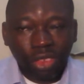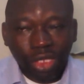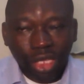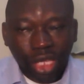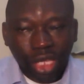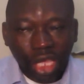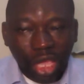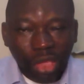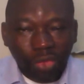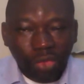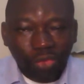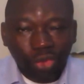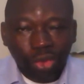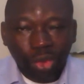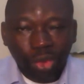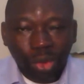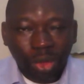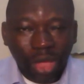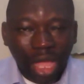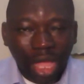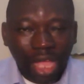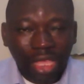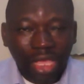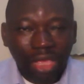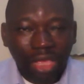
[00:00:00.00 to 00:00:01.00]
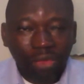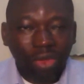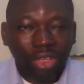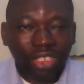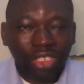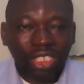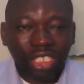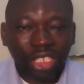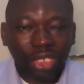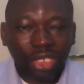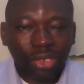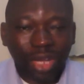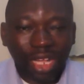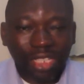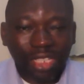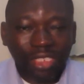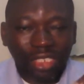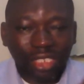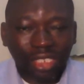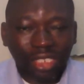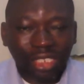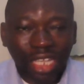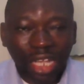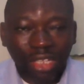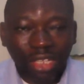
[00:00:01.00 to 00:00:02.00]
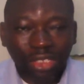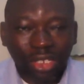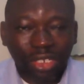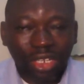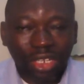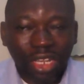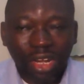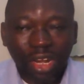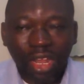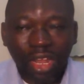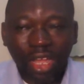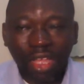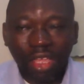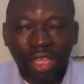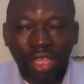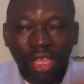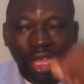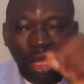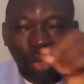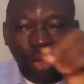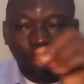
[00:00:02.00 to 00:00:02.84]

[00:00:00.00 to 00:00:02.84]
If you can give us 660,000 naira,